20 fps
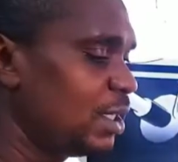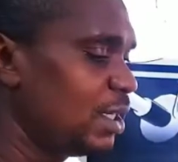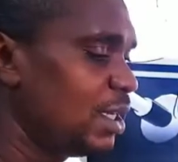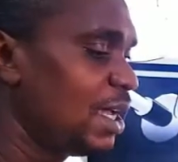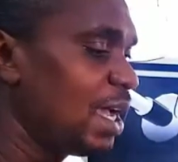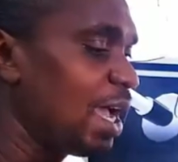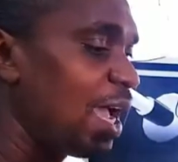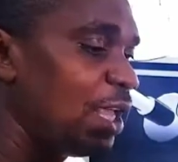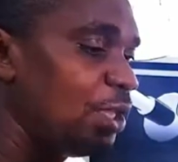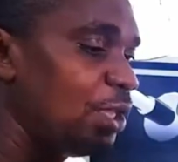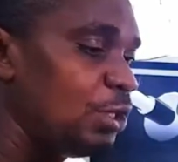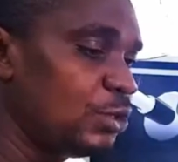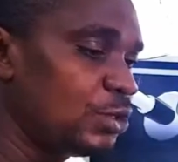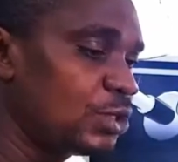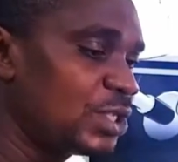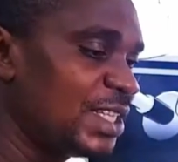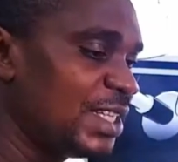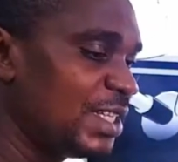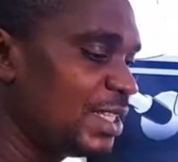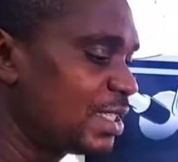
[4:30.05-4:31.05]
I use
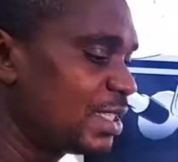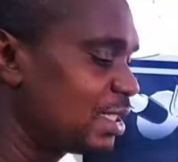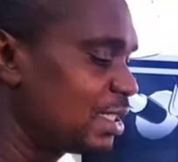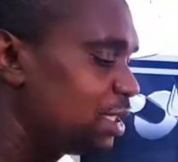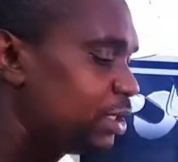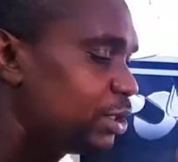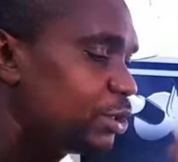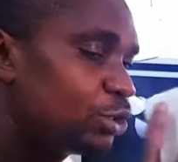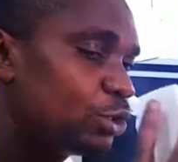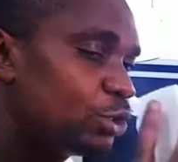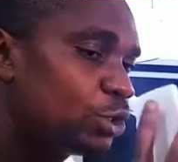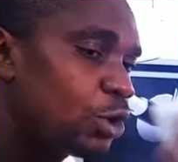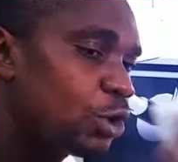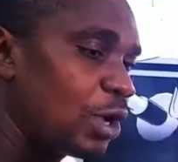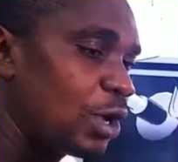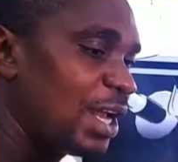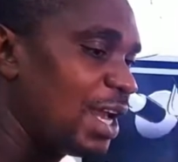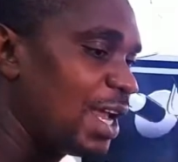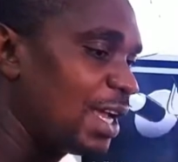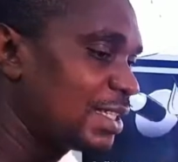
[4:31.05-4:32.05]
this to
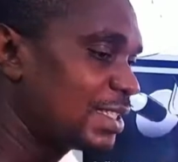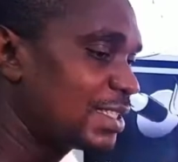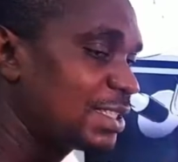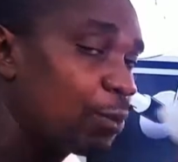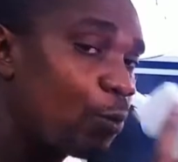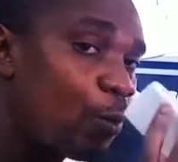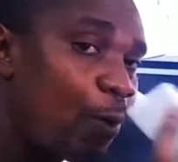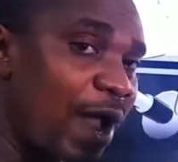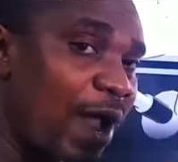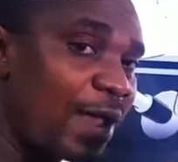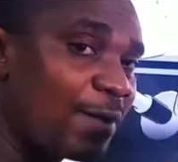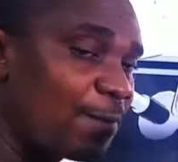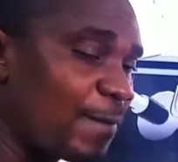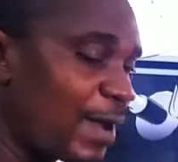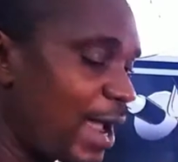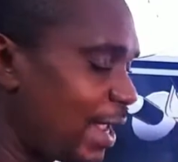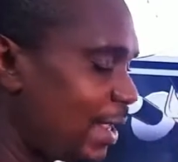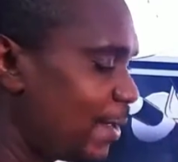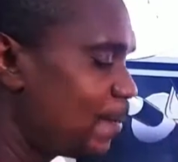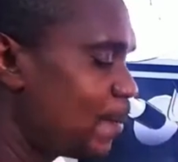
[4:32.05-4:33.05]
connect
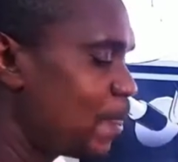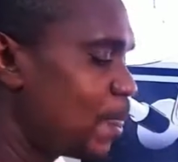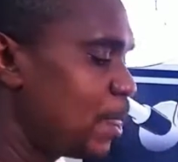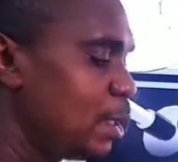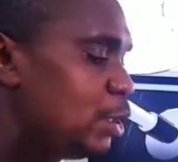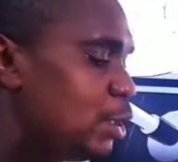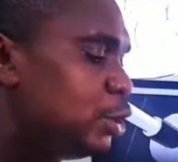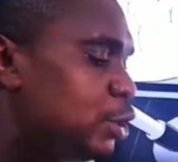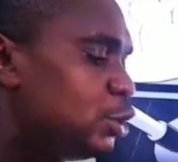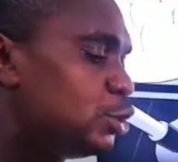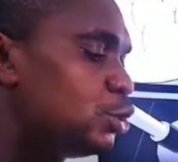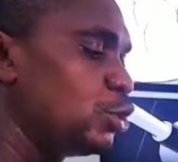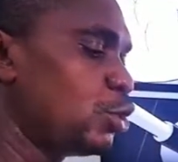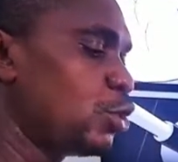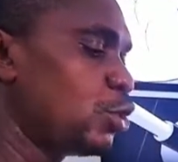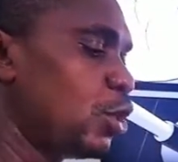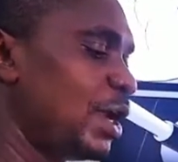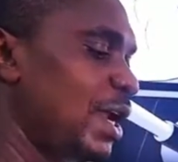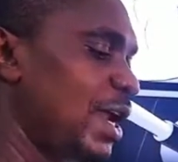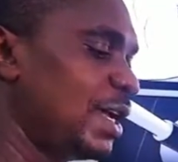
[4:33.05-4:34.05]
Wi-Fi to
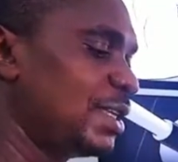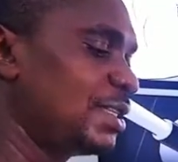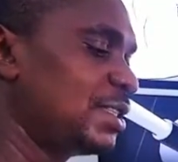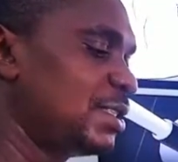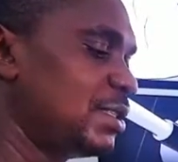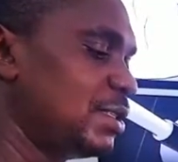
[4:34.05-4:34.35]
connect